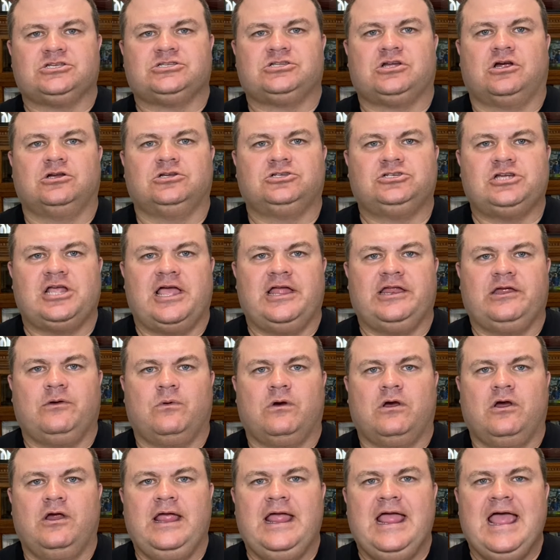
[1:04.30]
to start
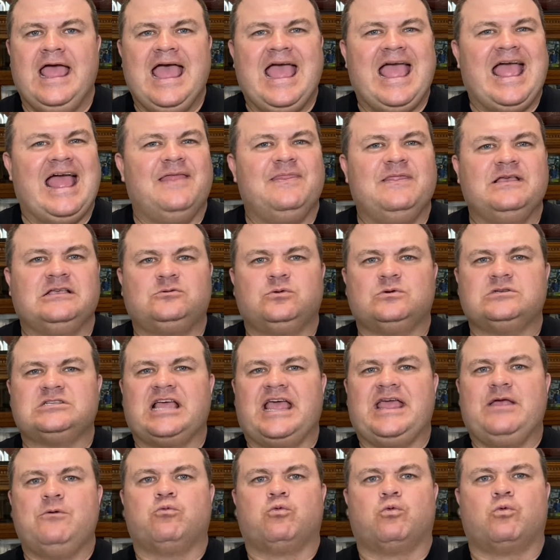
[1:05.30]
January, and this was
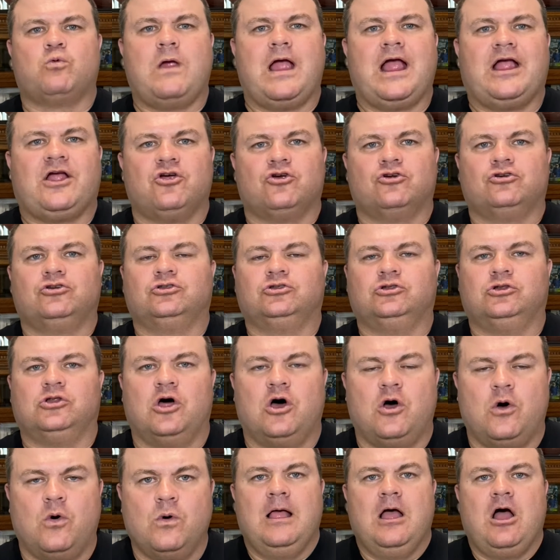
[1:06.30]
a record
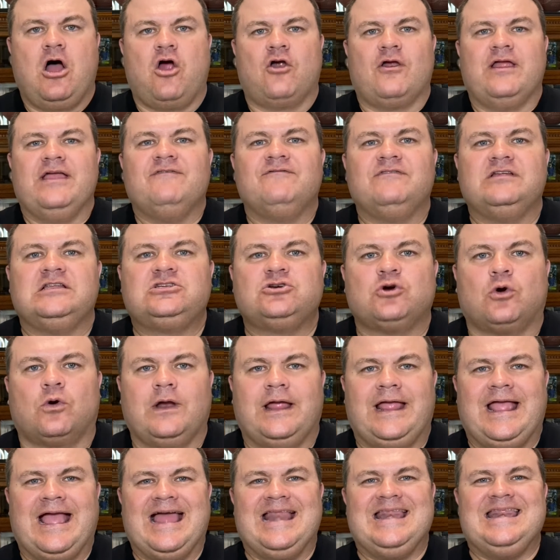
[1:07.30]
low. Our
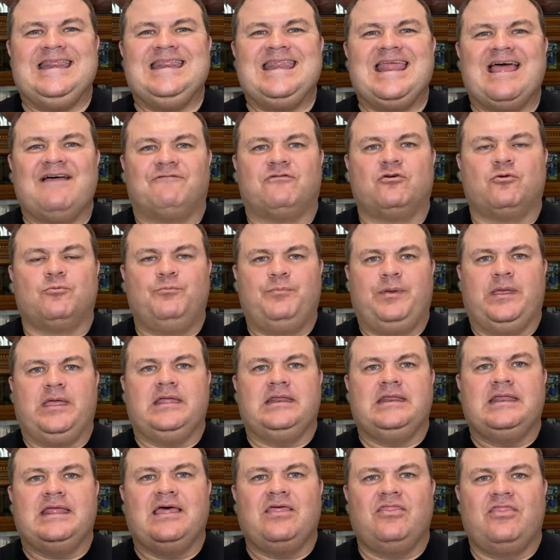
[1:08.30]
inventory had never
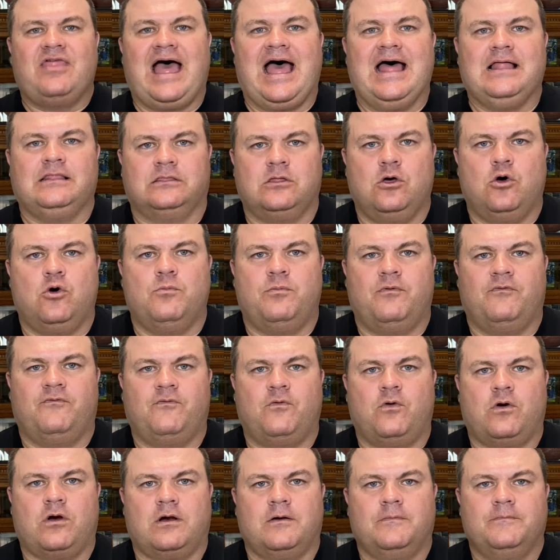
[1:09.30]
been that low
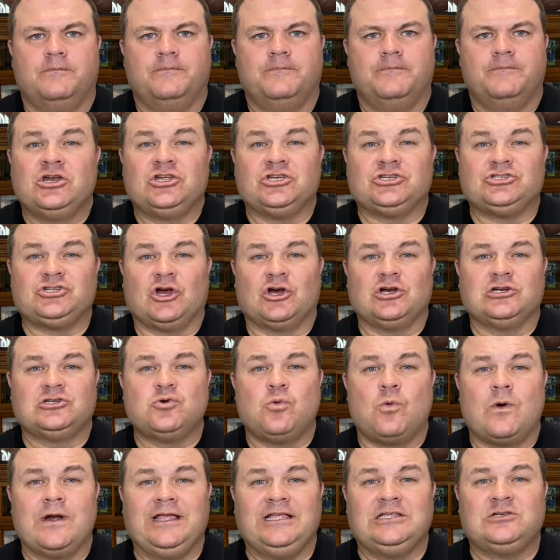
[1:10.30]
before. To start
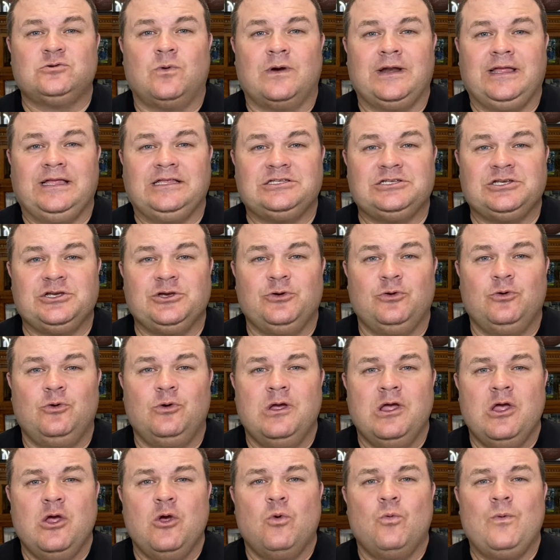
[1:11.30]
2022,
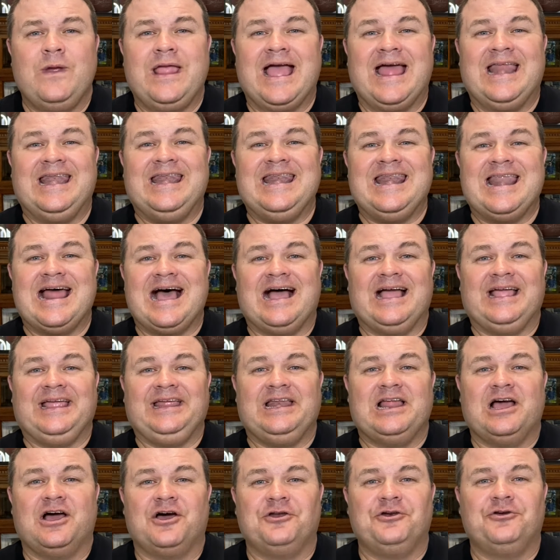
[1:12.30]
we had
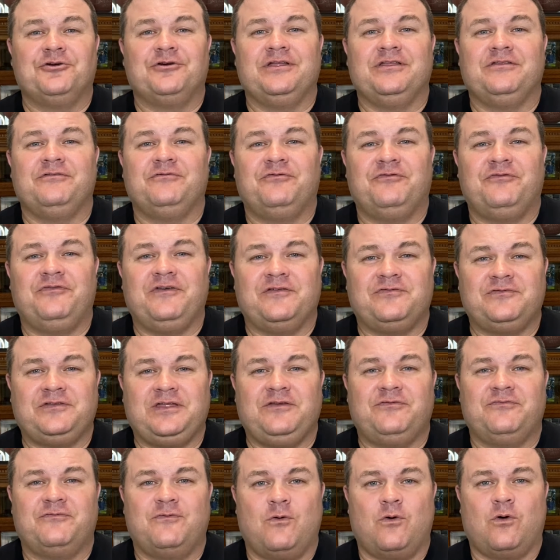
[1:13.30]

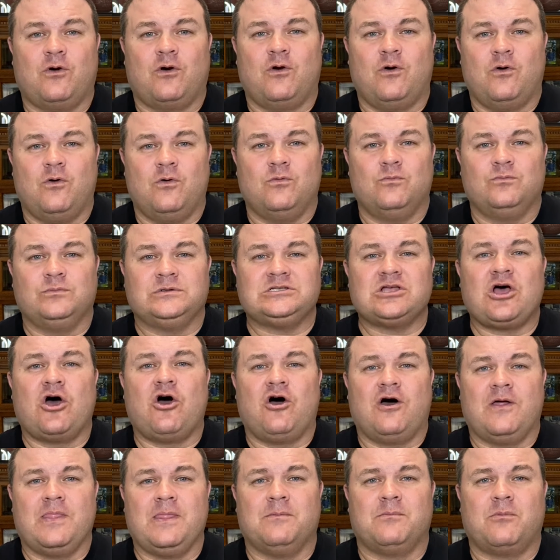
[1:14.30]
954 homes
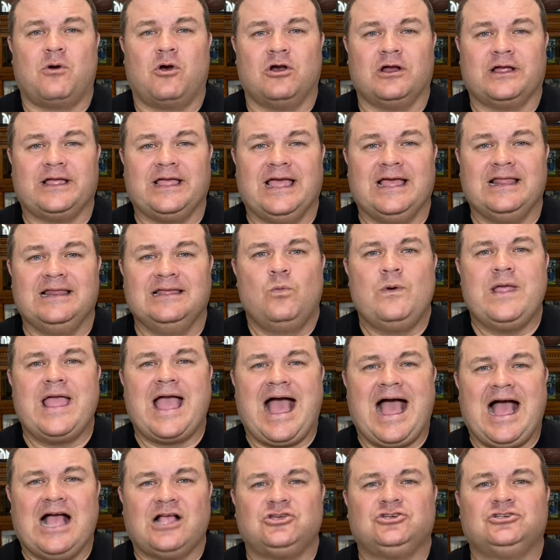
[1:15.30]
on the market. We
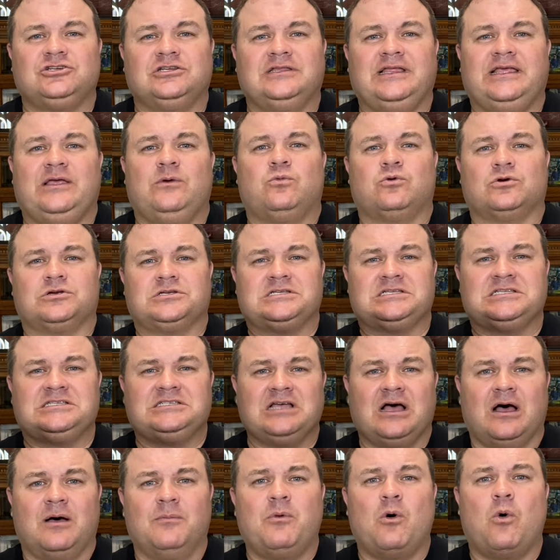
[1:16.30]
actually were
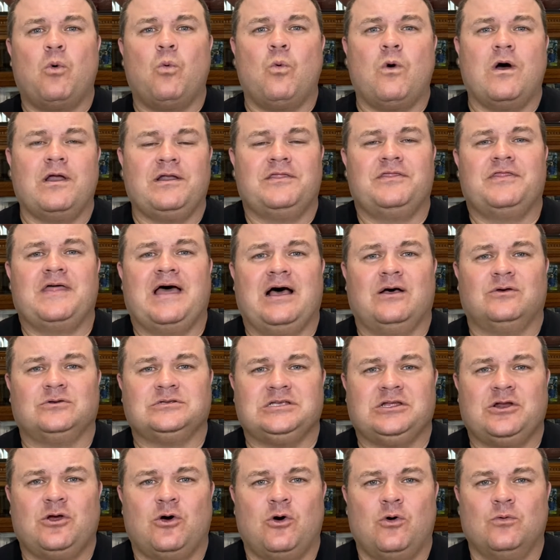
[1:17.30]
sub
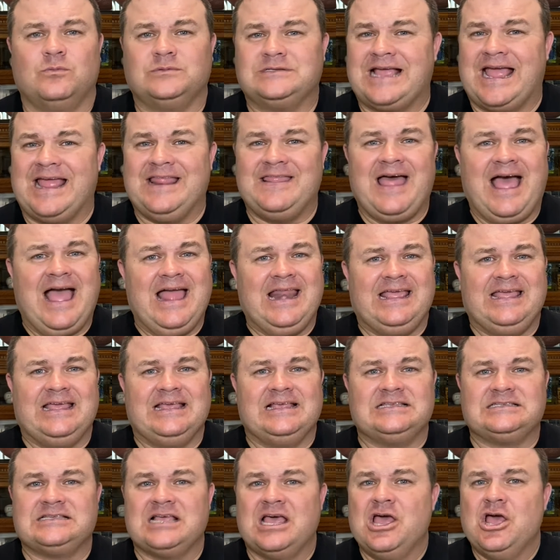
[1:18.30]
1,000 homes, and that
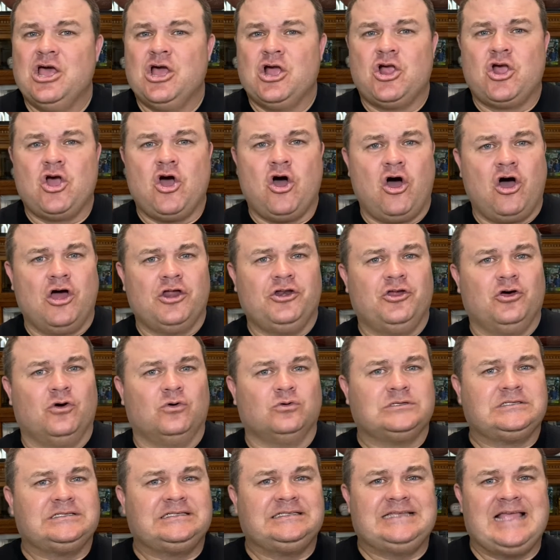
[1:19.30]
is
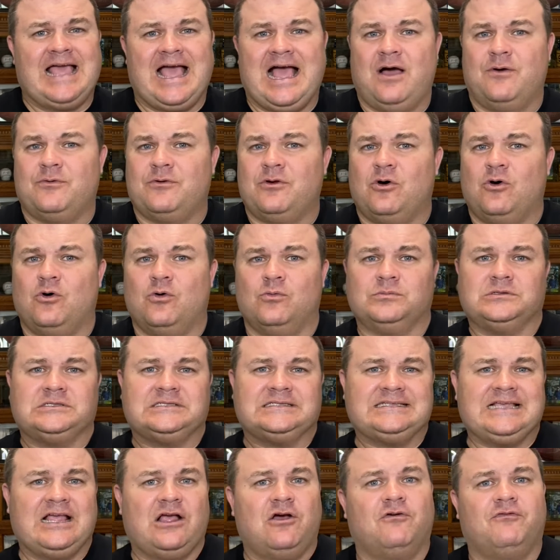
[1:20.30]
condos, townhomes,
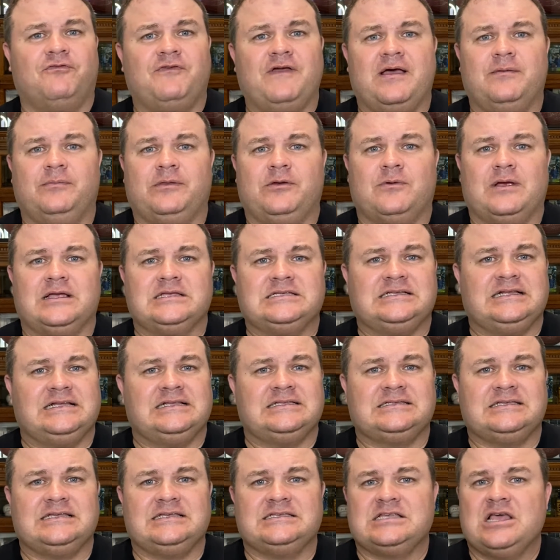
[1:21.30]
single-family
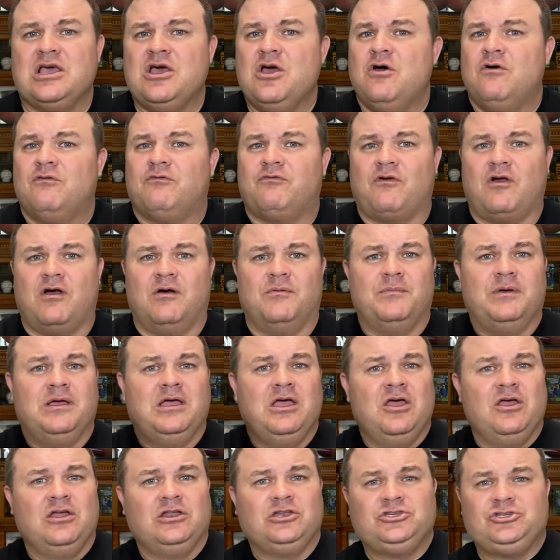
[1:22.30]
residences from
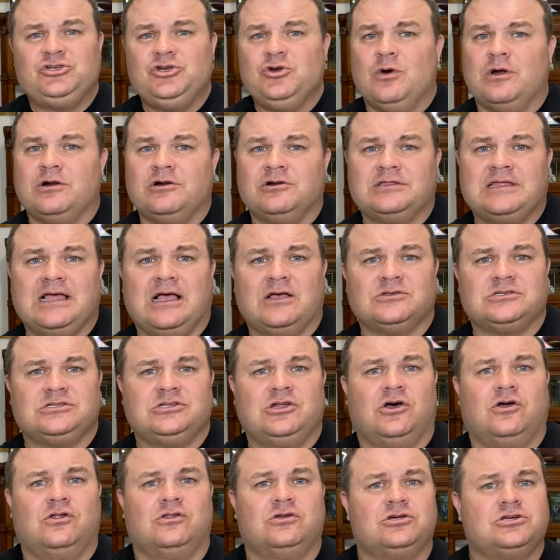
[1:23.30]

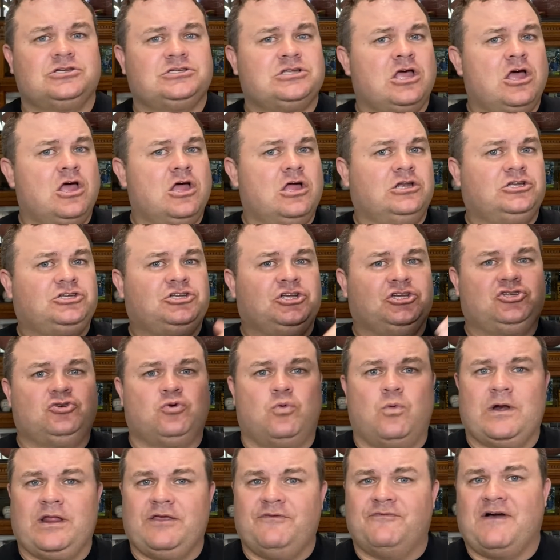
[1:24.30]
$200,000 to
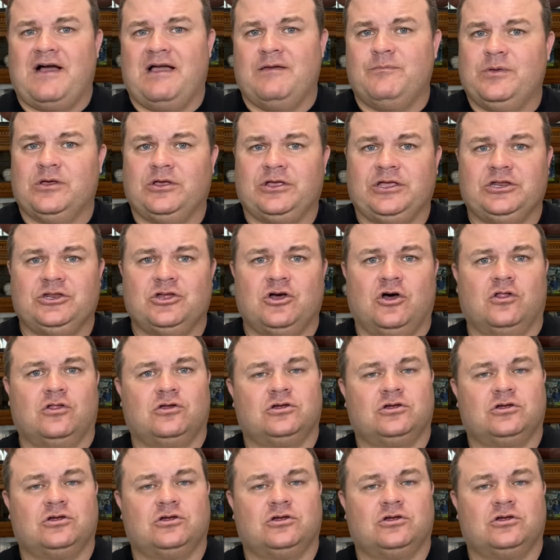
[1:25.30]
$25 million.